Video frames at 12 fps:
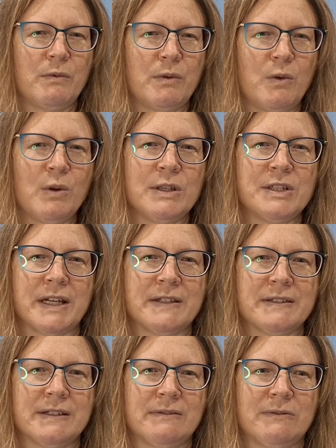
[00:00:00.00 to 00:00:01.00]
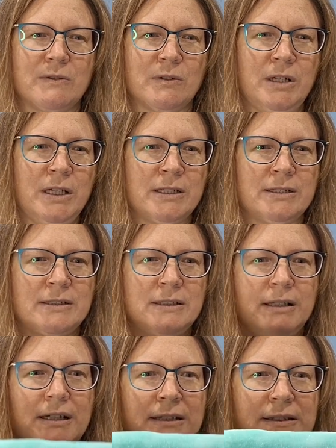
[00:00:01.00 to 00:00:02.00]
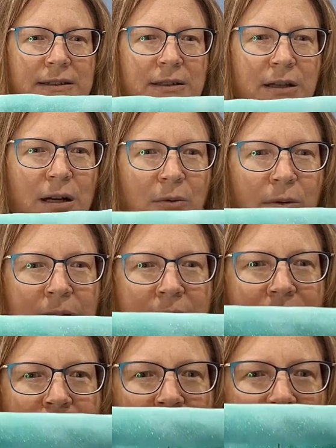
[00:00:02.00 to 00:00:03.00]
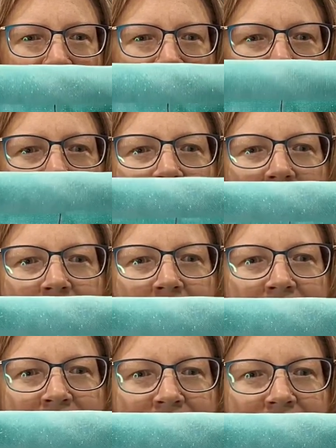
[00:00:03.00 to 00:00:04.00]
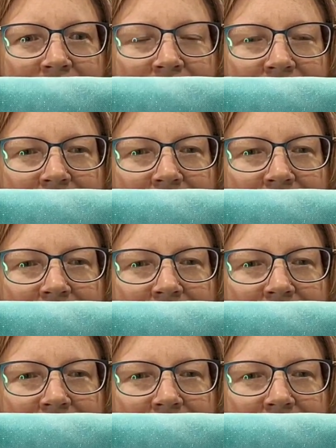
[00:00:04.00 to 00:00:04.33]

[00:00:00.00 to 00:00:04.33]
all adjusted for it. So I worked on this.